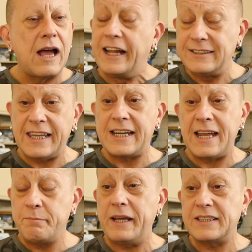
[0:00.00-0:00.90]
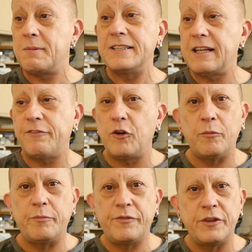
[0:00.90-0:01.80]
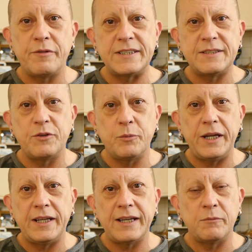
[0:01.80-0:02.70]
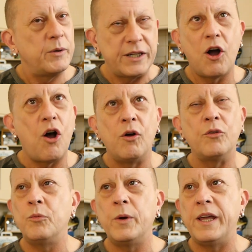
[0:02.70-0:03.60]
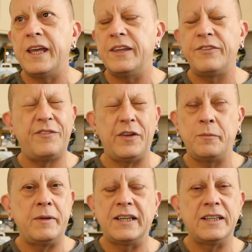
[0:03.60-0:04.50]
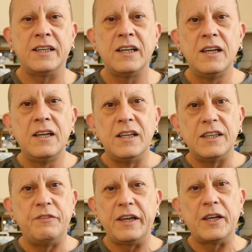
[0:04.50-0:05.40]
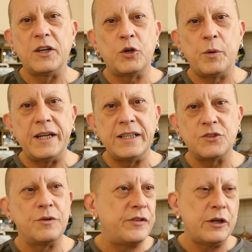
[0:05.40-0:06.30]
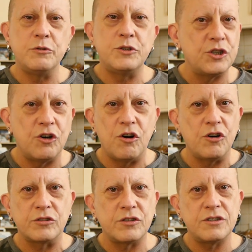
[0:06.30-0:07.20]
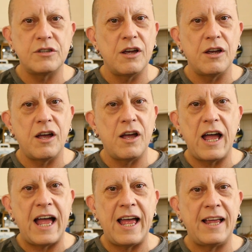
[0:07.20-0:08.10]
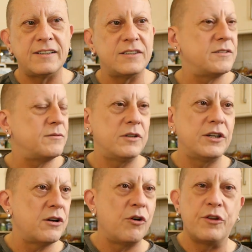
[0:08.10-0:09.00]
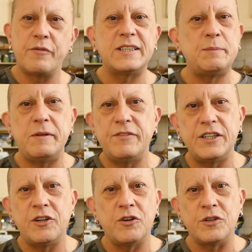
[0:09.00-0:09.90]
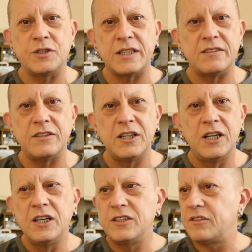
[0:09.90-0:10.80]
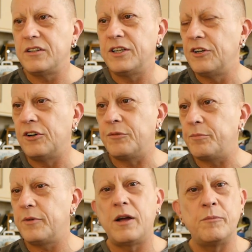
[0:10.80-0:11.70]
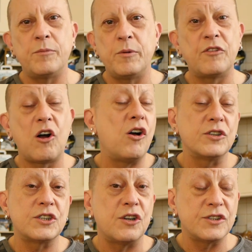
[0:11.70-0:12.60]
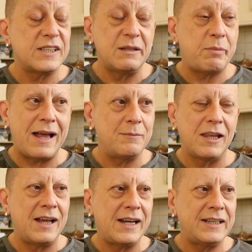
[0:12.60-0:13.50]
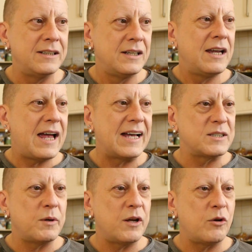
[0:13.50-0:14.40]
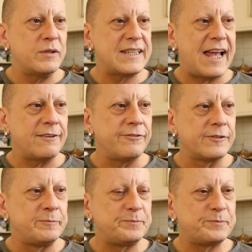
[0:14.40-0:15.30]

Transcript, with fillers: and then I picked myself up for the rest of the week and we got on with filming the Vegan Queen's review short uh, and the recipe videos and you know um, we've got all sorts in the pipeline as we always have